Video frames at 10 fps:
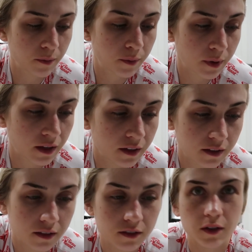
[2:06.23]

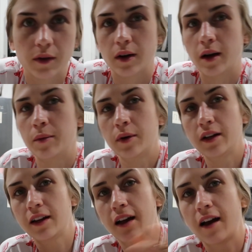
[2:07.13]
But, so I
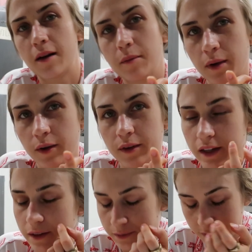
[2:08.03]
pointed at my
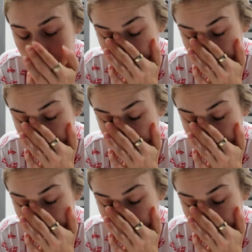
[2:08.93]
ring.